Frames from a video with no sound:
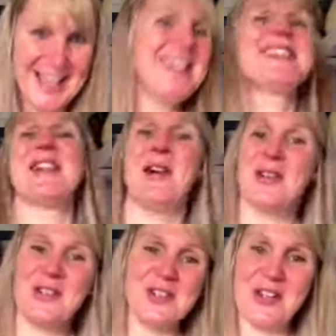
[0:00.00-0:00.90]

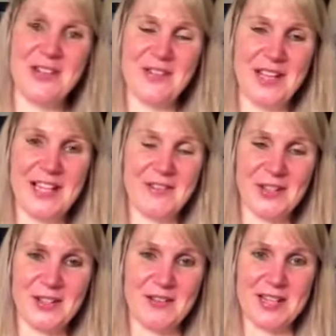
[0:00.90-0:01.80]
so don't feel you've
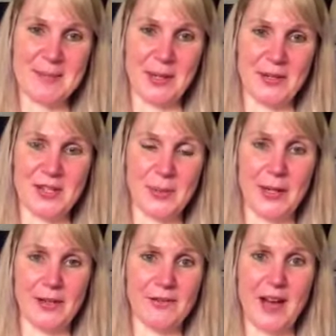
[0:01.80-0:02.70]
got to respond to
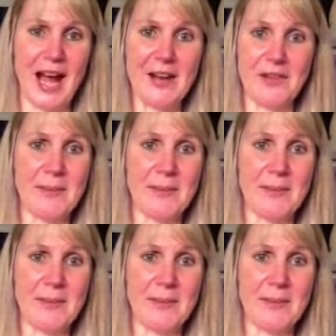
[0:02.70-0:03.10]
all five.